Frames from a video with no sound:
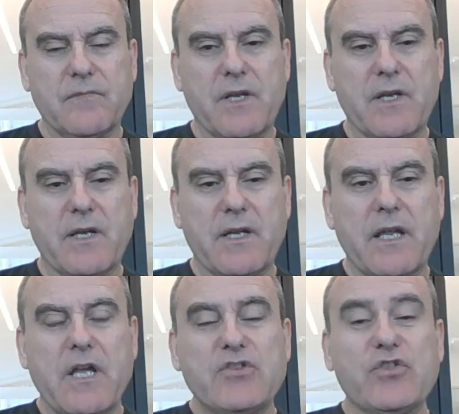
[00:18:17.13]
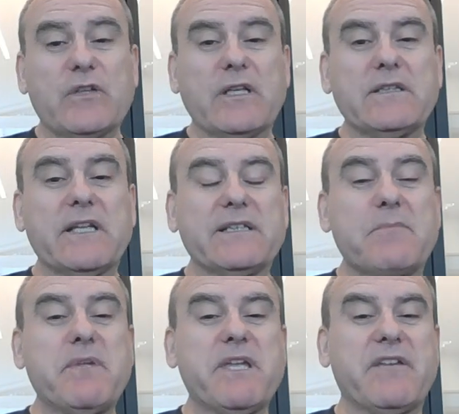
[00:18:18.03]
Yeah. So
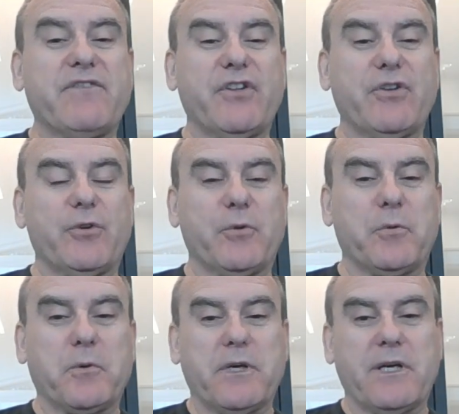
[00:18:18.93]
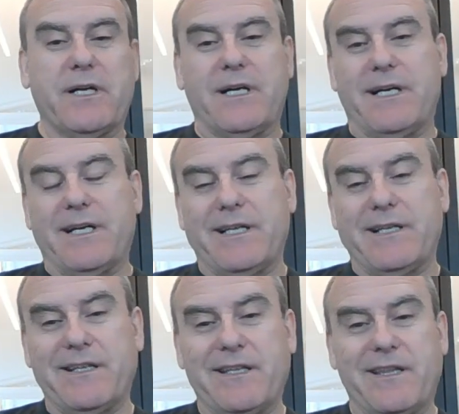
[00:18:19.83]
let me give you
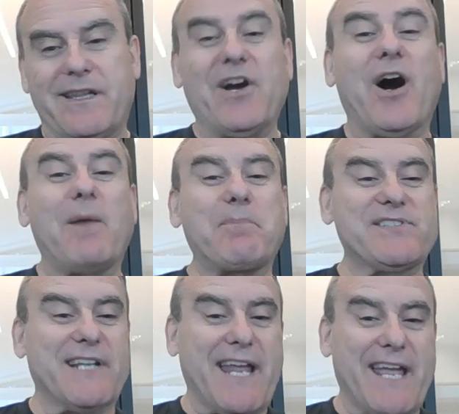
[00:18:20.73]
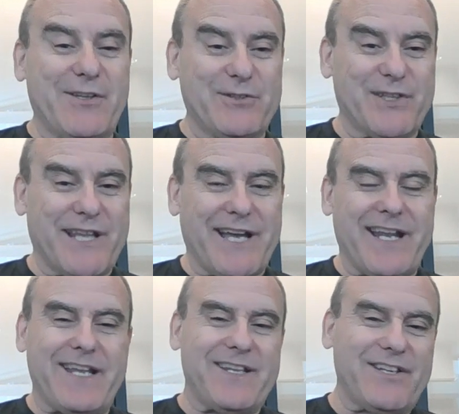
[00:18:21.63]
the opposite angle to
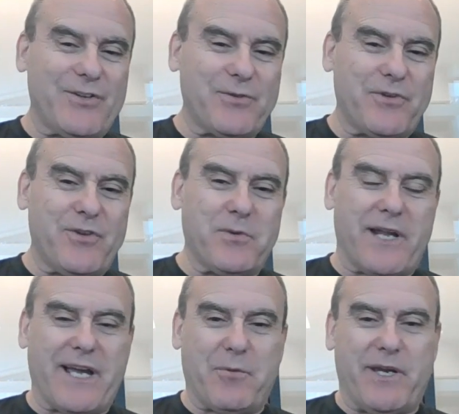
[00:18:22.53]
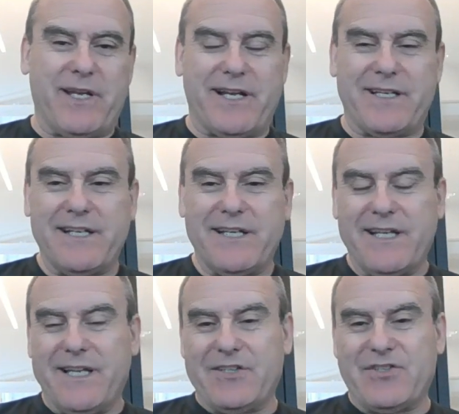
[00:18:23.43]
that. And, you and I read a
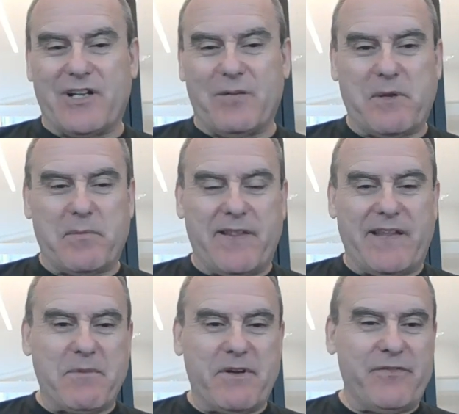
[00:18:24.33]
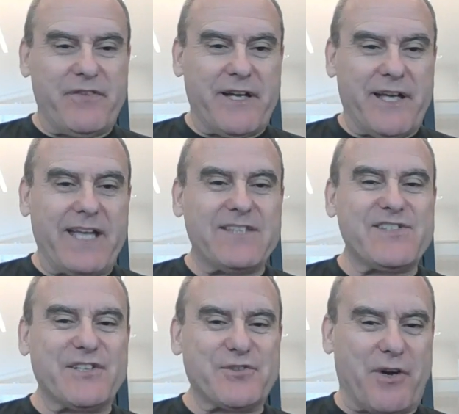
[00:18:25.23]
gentleman by the name of Ed
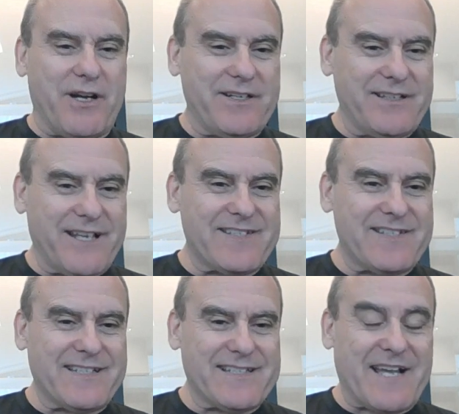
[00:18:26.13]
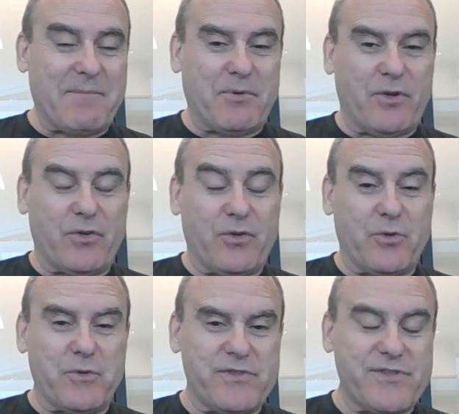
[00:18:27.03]
Zitron as an example,
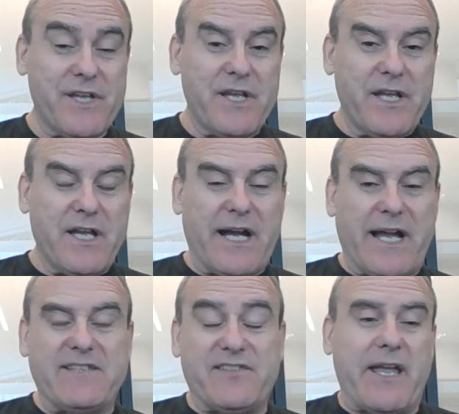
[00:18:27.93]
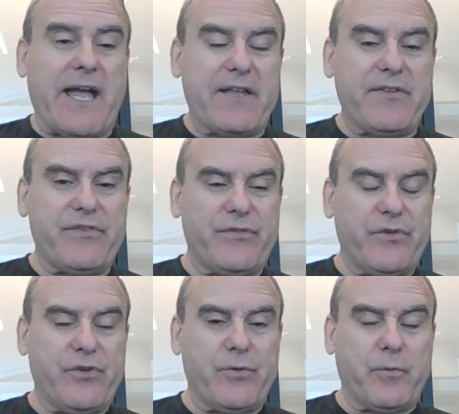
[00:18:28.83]
who's, I'd say has,
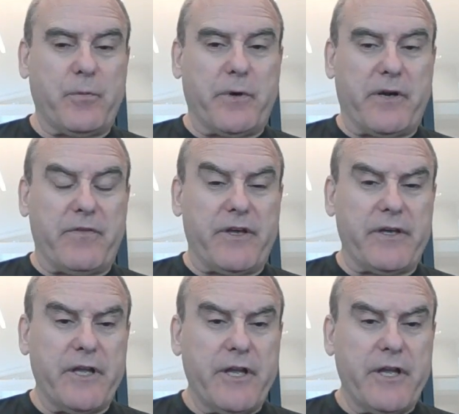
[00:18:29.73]
one of the